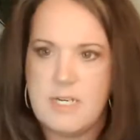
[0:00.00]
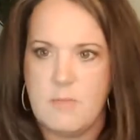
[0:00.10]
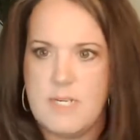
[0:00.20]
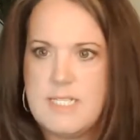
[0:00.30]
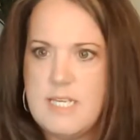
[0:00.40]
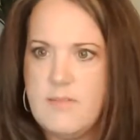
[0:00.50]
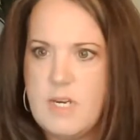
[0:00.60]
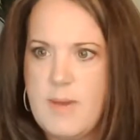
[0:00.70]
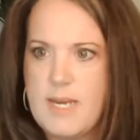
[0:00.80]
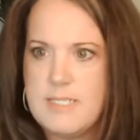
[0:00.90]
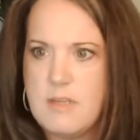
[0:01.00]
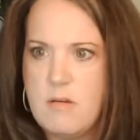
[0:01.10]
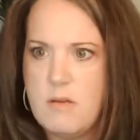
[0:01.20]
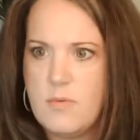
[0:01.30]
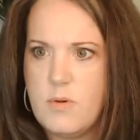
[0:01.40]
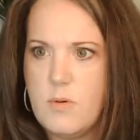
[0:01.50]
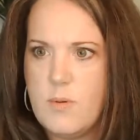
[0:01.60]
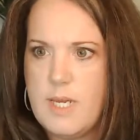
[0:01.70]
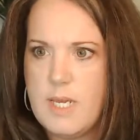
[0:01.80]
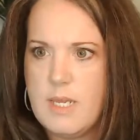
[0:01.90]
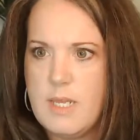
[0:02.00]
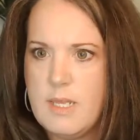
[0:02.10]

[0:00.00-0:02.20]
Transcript: I'm going to see if anybody's on real quick.